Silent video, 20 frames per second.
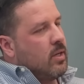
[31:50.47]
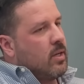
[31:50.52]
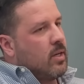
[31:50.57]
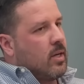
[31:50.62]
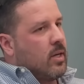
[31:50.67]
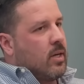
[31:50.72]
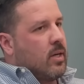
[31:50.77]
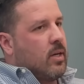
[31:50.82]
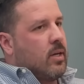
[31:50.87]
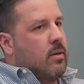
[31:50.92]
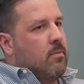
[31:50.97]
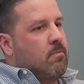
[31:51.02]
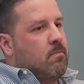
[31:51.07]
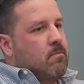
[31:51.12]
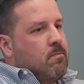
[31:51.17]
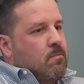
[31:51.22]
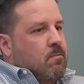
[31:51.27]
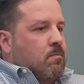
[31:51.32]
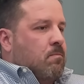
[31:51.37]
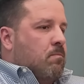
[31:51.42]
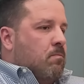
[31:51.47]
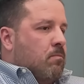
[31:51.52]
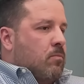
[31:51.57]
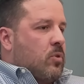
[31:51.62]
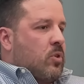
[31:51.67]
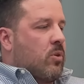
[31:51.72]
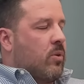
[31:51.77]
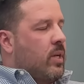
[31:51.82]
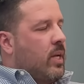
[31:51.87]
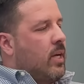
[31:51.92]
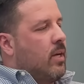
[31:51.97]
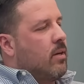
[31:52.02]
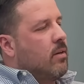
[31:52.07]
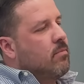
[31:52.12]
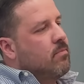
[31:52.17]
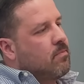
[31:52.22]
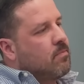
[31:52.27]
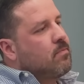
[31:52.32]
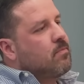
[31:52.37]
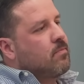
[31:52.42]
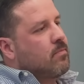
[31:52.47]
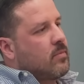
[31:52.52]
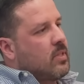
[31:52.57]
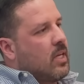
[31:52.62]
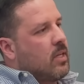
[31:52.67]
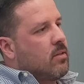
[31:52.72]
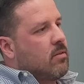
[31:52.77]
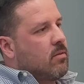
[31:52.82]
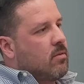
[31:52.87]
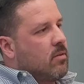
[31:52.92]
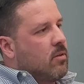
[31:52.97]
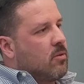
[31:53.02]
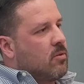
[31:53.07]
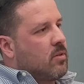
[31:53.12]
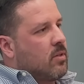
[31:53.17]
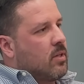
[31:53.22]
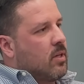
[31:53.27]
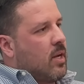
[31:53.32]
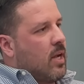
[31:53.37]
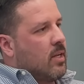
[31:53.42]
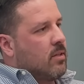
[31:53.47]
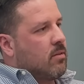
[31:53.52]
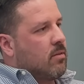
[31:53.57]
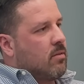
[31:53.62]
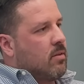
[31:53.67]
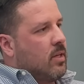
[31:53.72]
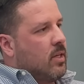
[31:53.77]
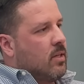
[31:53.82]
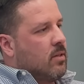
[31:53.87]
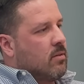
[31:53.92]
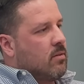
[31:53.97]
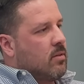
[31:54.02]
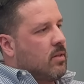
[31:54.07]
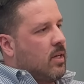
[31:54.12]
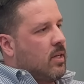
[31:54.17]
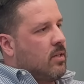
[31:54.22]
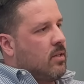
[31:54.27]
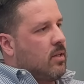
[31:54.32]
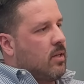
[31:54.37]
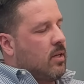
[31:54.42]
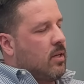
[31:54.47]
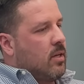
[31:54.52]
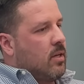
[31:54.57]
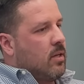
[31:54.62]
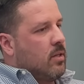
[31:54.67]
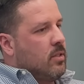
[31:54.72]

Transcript: So yeah, those are the kinds of things that